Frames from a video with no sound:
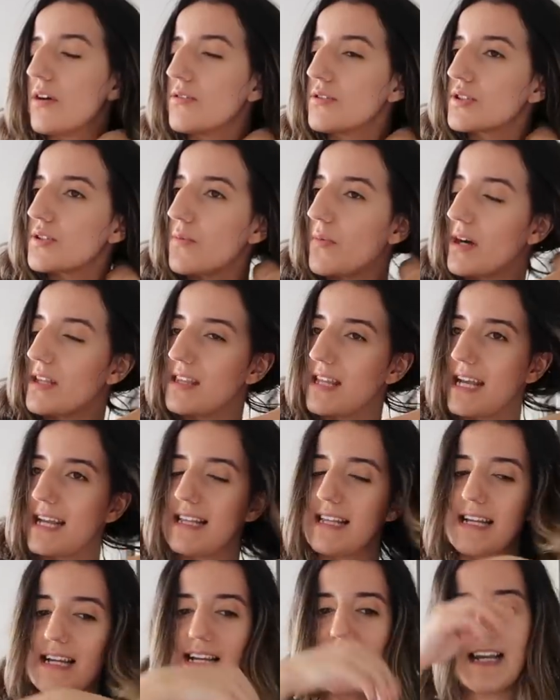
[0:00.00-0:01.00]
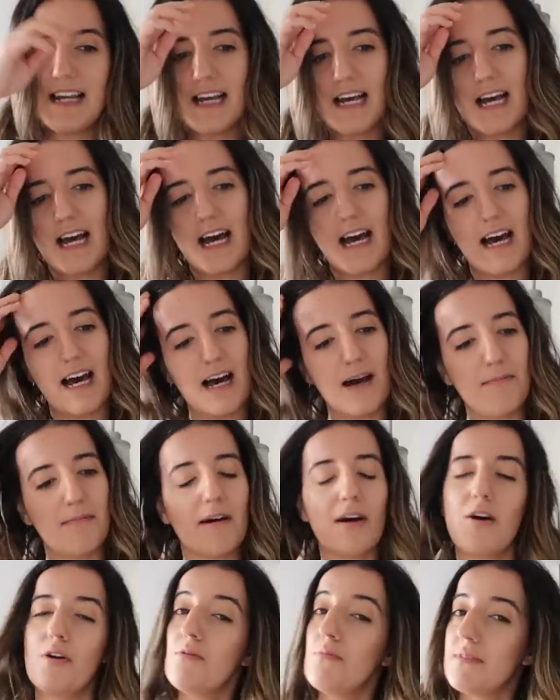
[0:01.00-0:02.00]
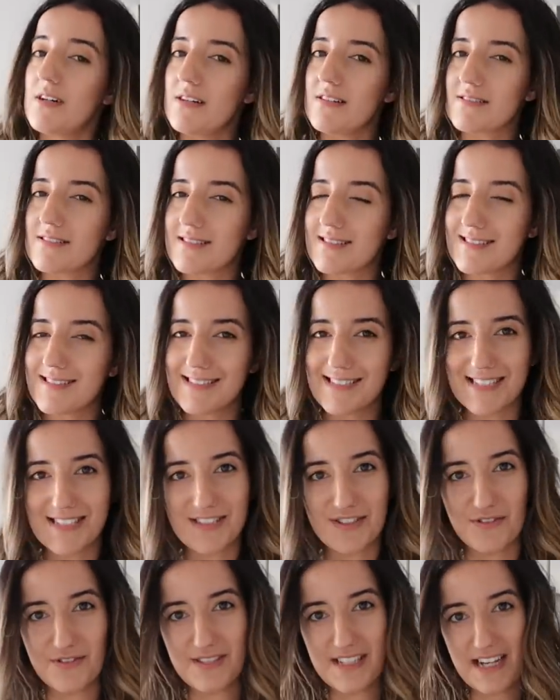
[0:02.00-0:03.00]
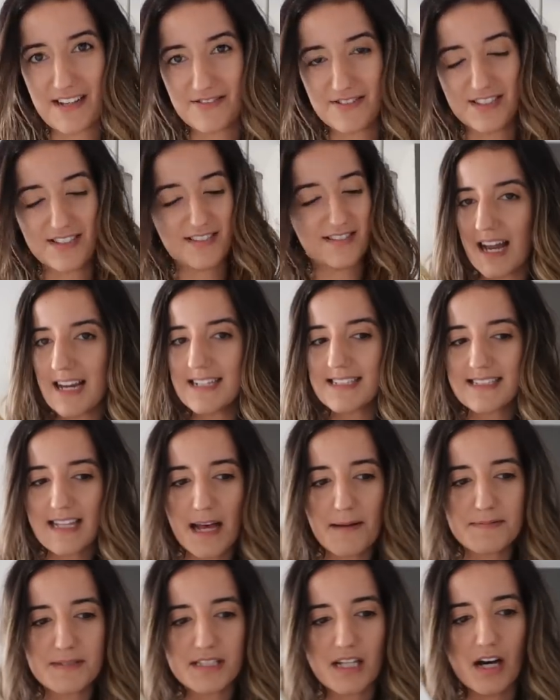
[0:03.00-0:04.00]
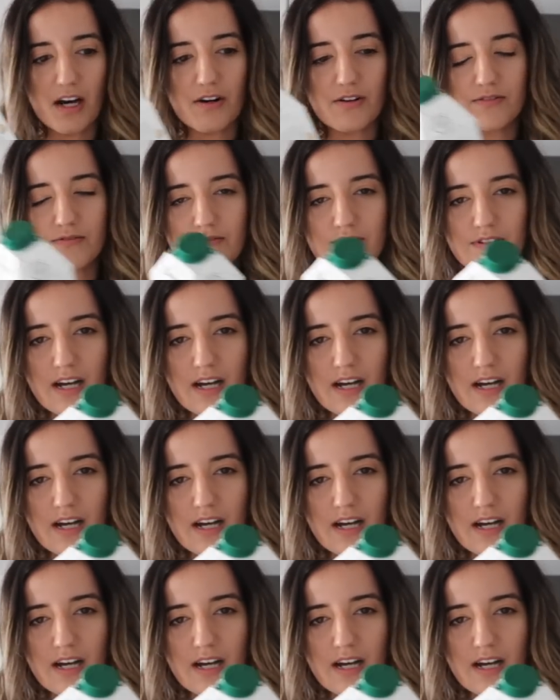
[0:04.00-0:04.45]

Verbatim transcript: oat one lately, uh, but oat milk is sold out. Kind of stops though.